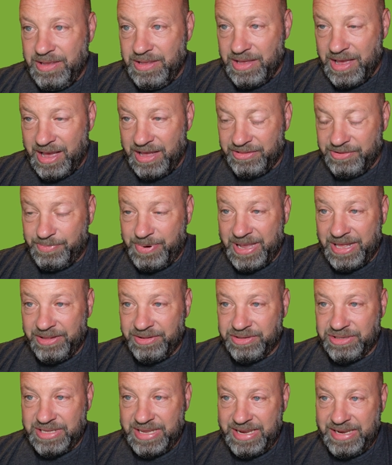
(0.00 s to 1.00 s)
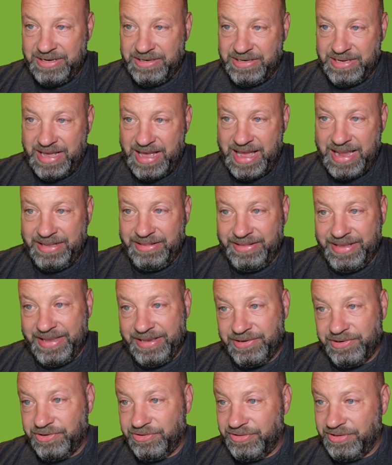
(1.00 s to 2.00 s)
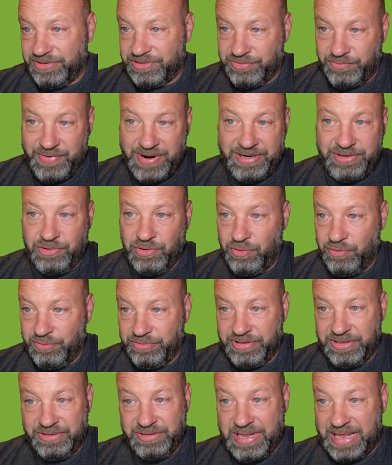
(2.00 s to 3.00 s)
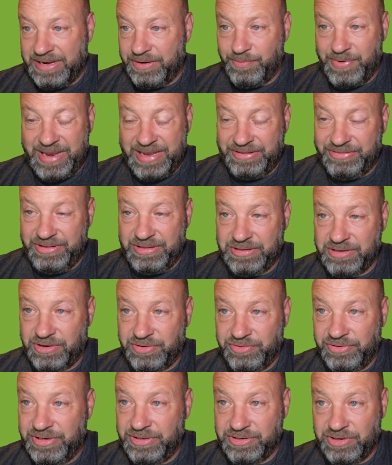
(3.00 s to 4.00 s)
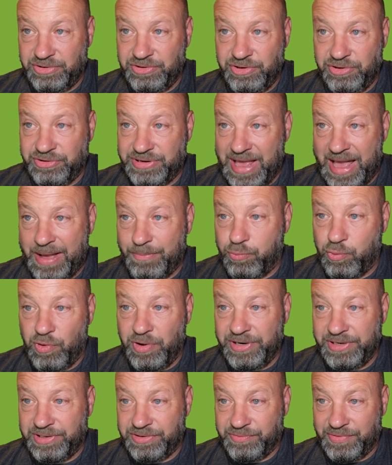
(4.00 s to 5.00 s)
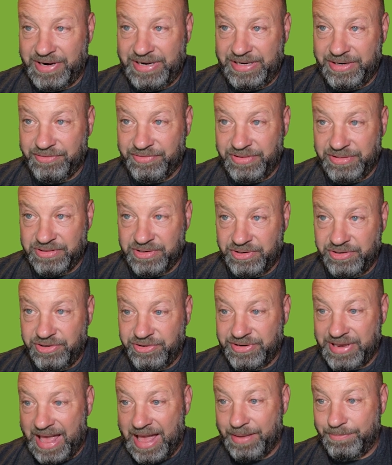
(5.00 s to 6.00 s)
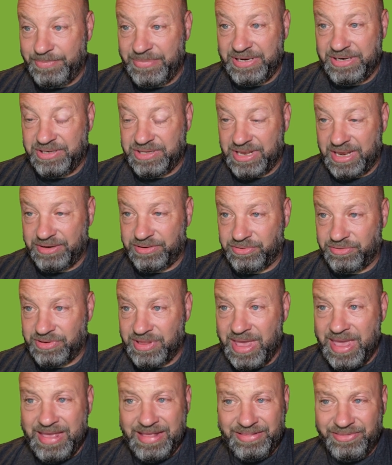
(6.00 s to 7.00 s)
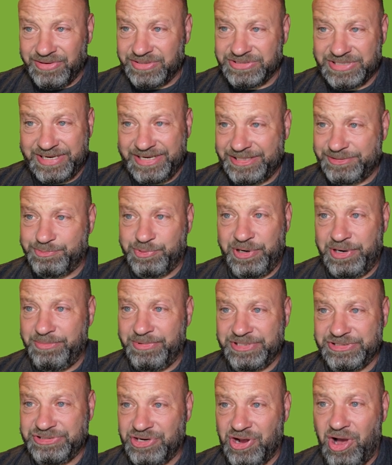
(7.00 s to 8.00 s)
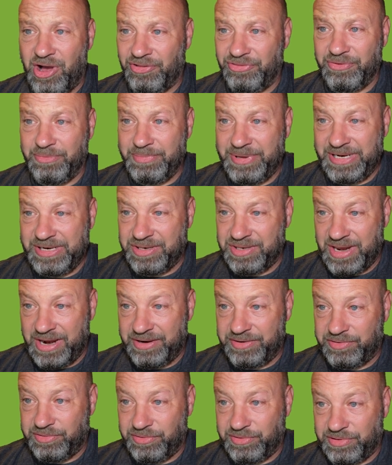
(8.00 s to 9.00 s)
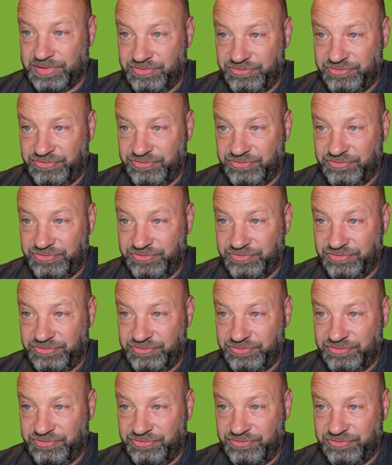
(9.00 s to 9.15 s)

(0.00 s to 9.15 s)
the Palisade, the Highlander, the Sorento. Anyway, these are your top ones right here. These are your top mid-sizers. Looks like it's pretty much all the mid-sizers,